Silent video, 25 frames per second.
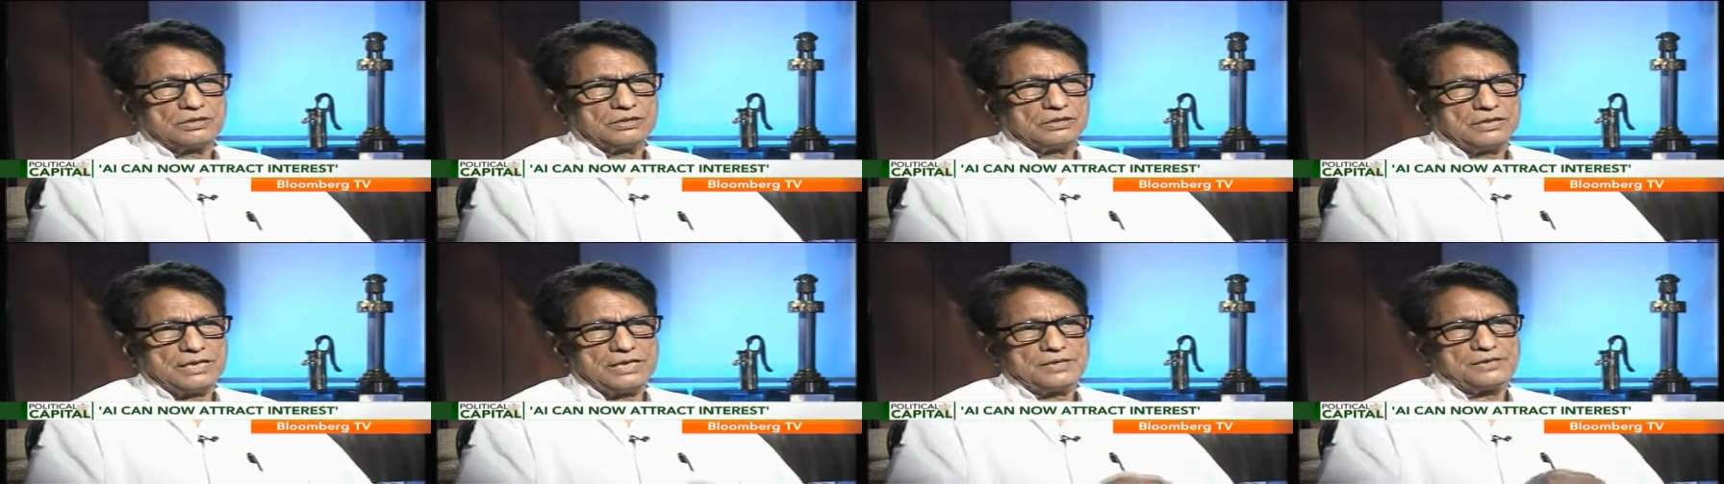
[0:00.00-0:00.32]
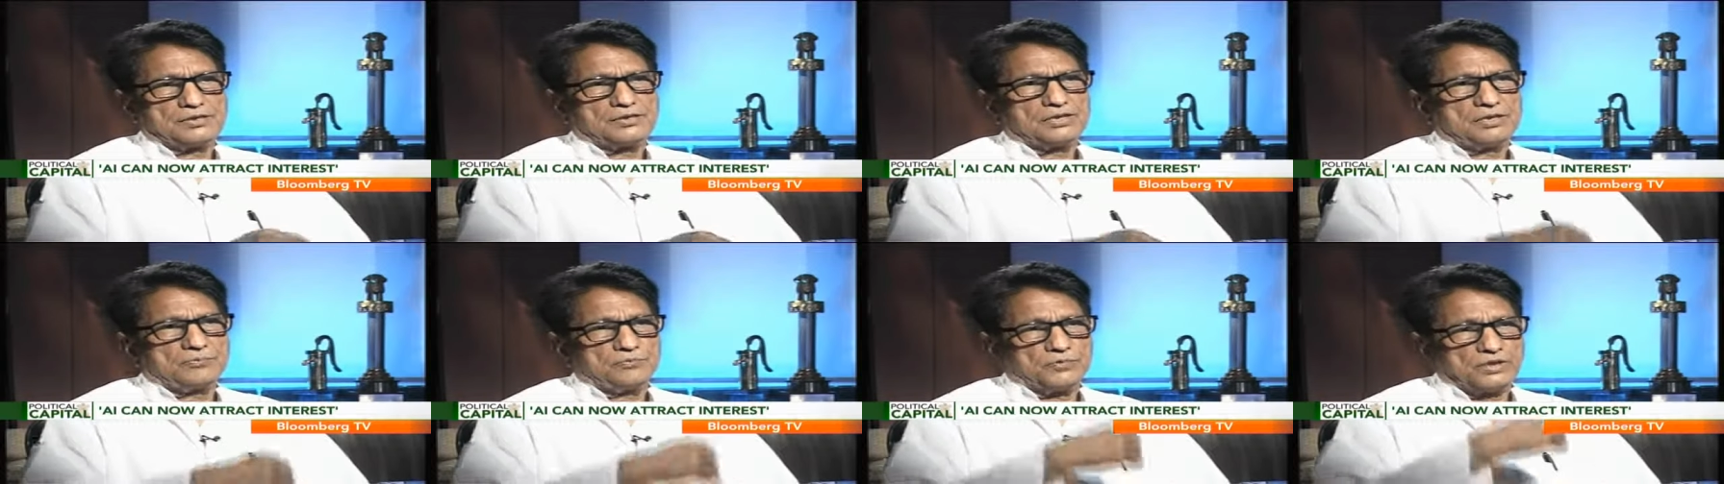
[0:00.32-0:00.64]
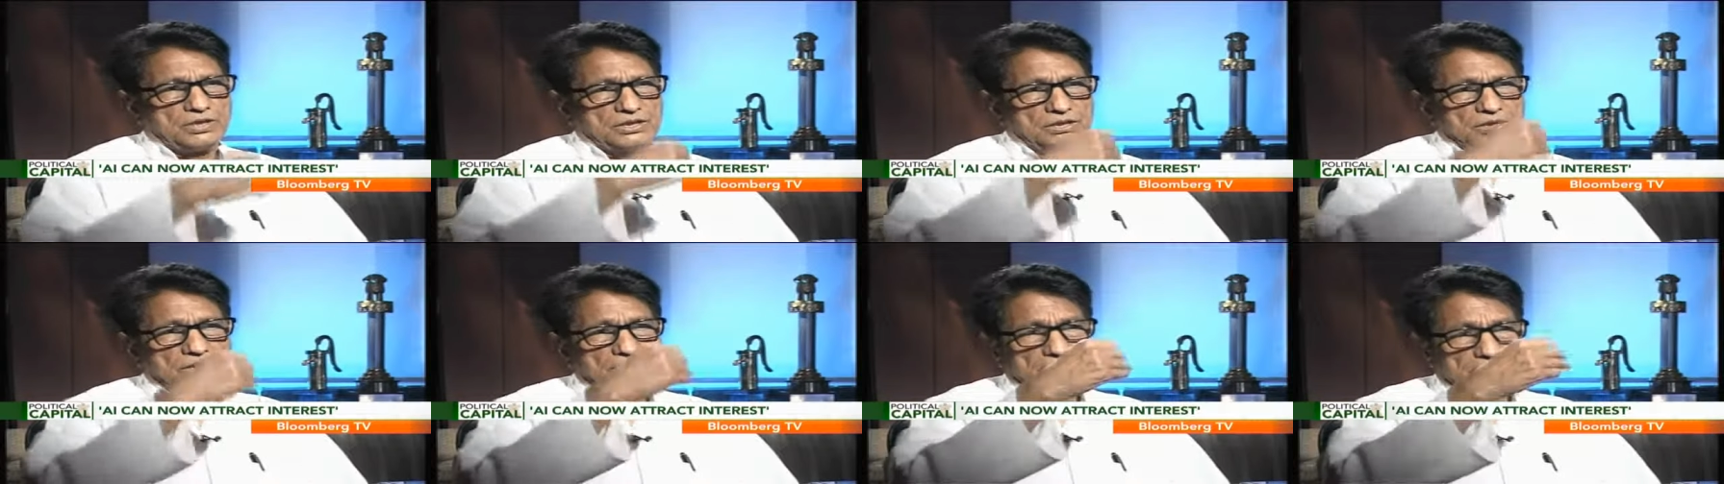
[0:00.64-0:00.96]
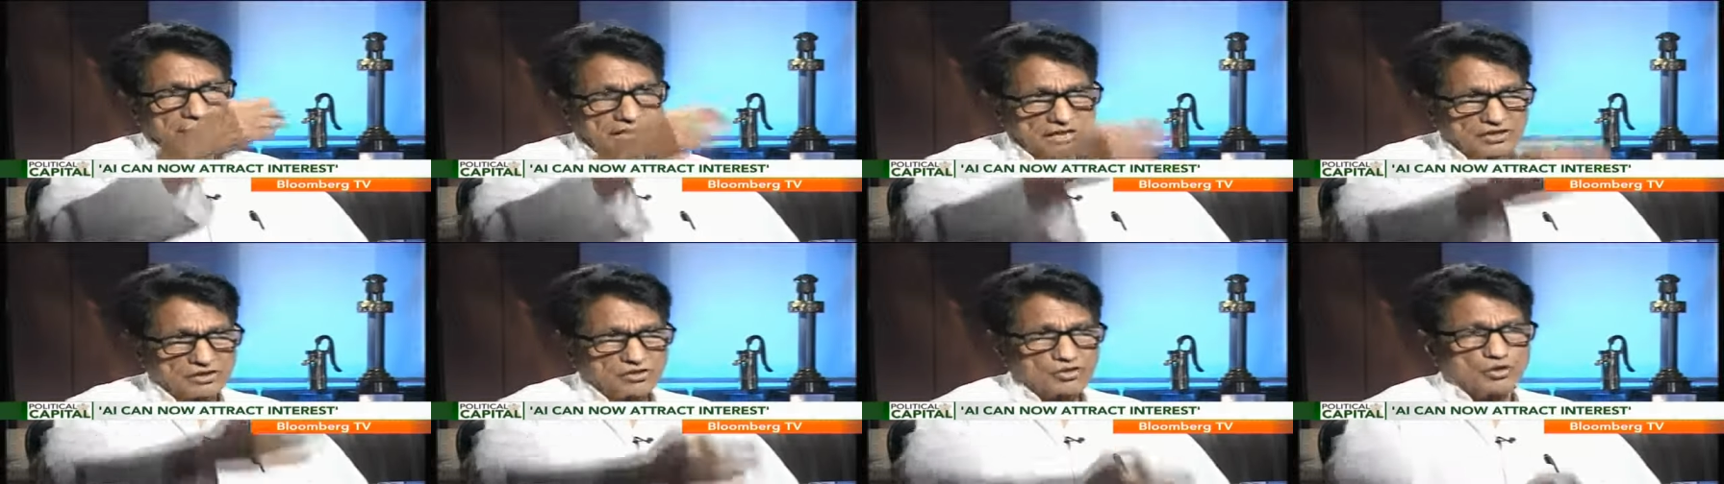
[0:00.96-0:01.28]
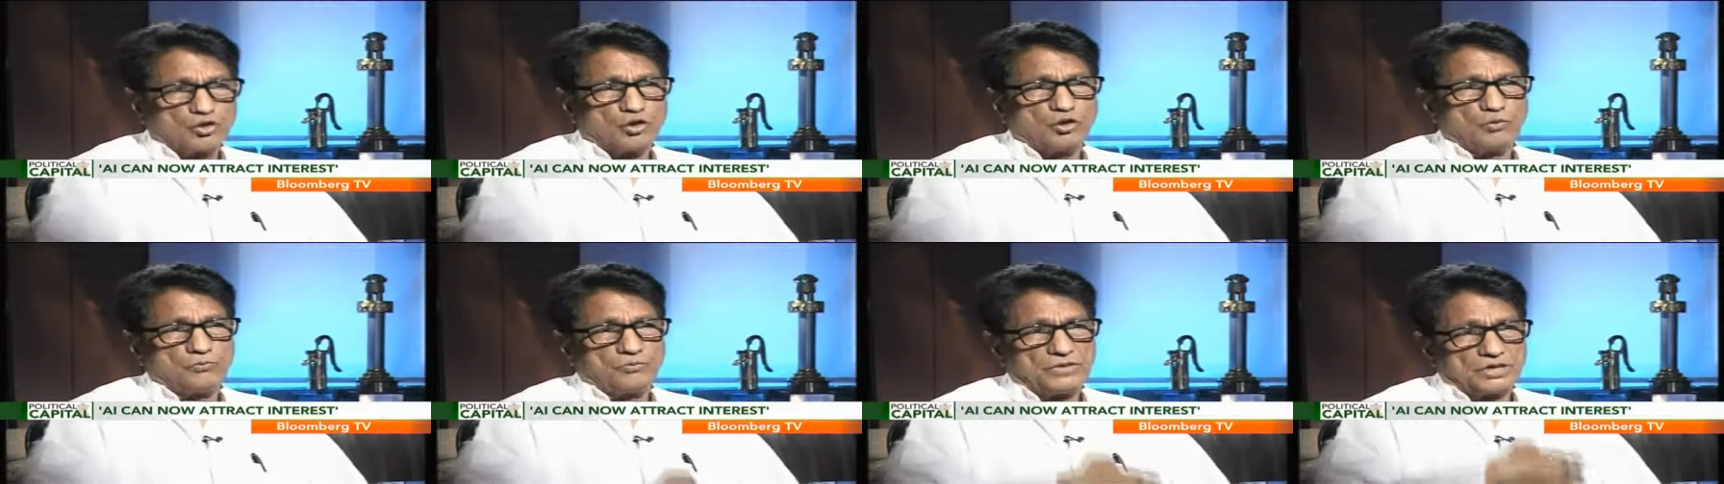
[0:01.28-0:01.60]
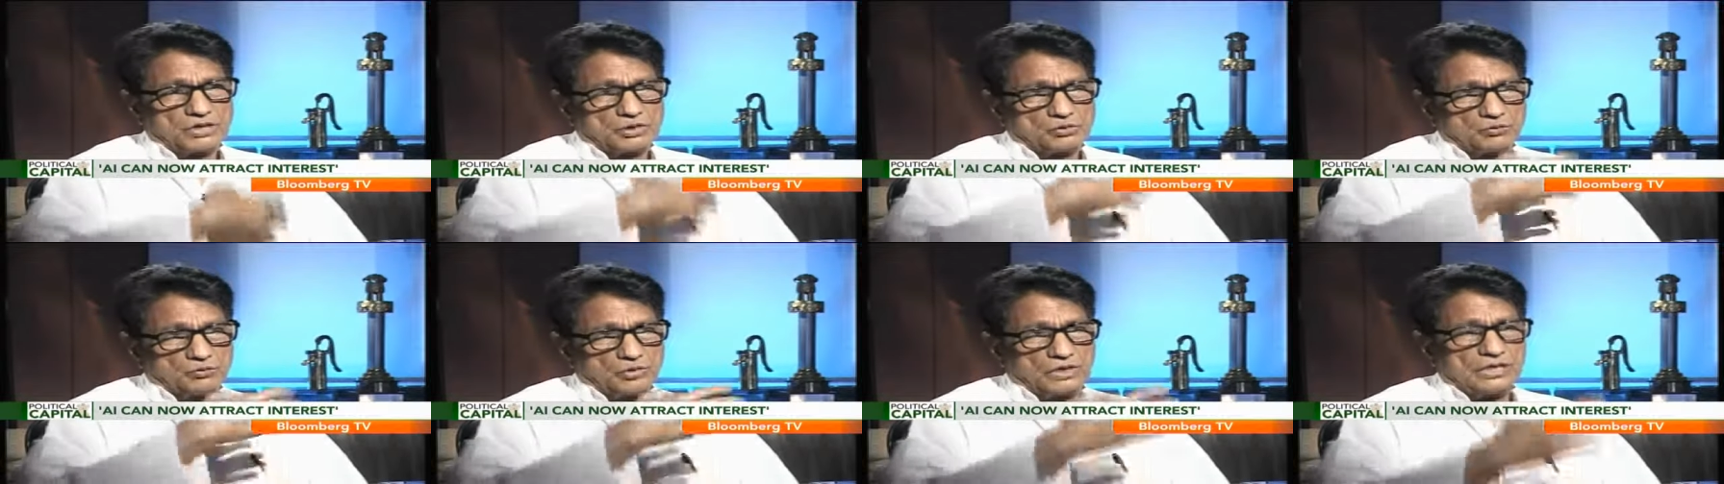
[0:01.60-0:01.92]
that's something the next
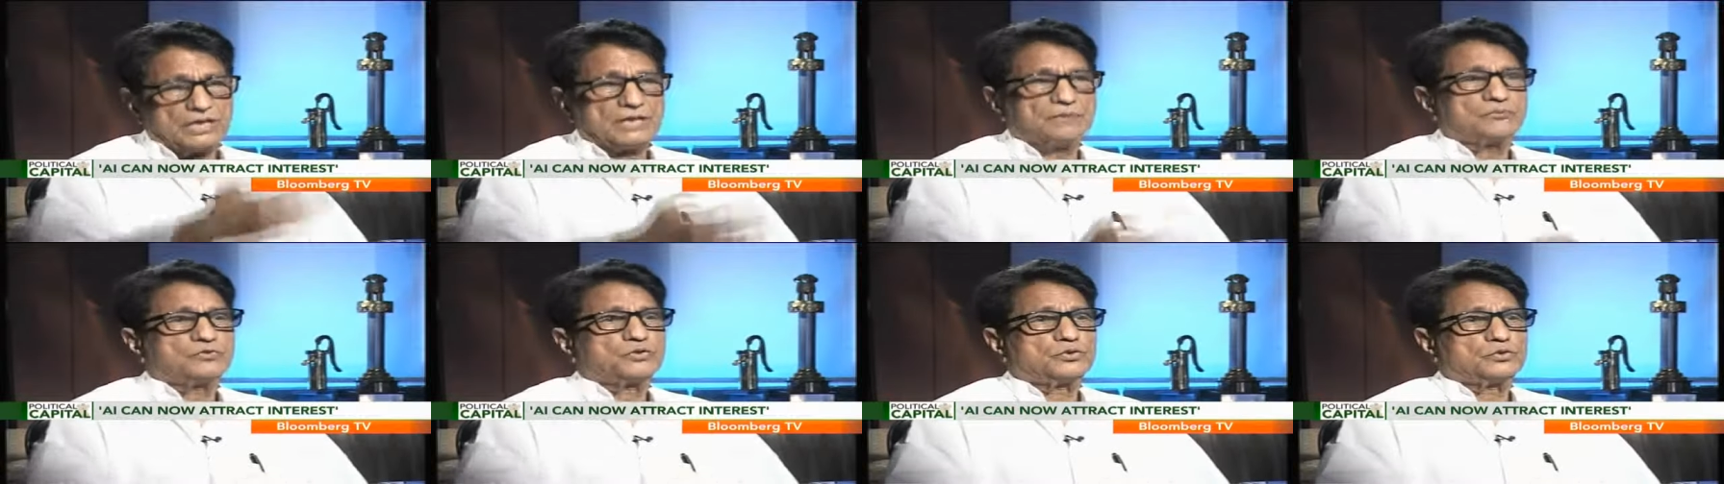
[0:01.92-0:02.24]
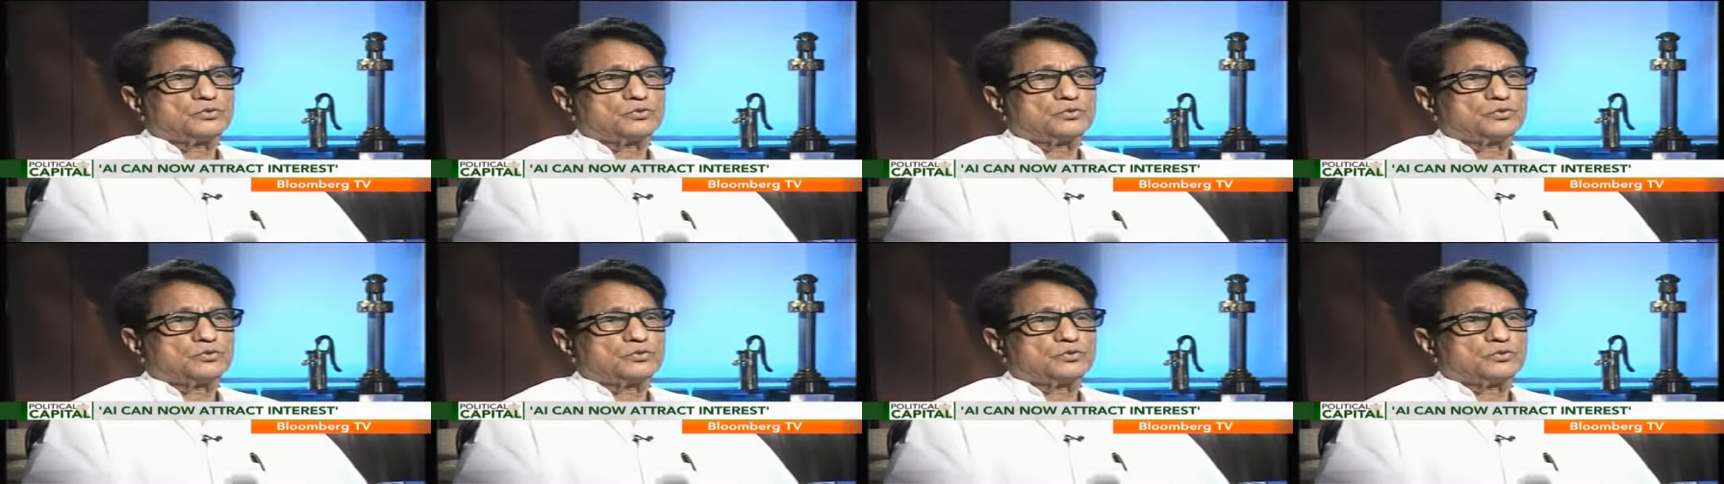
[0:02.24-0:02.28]
government will have